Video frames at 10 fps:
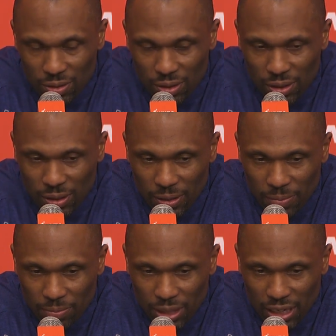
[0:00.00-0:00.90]

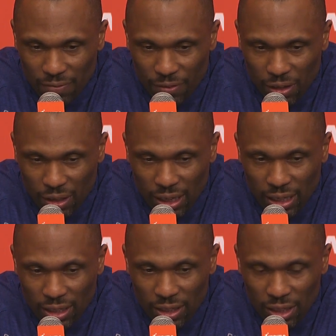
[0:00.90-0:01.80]
and I felt
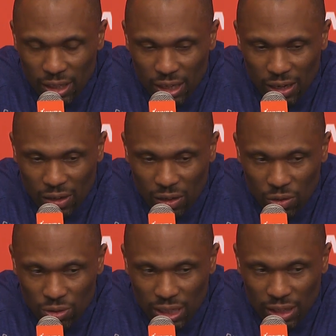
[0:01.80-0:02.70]
like our
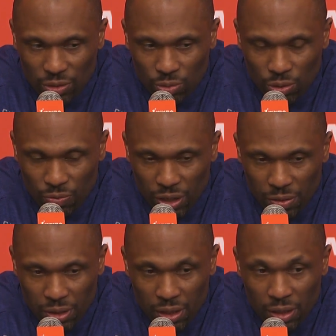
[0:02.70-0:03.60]
closeouts were
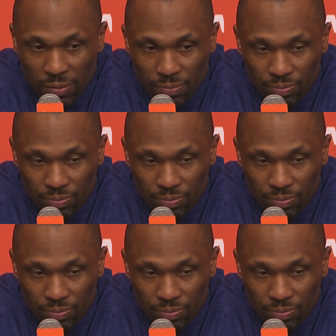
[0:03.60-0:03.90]
very,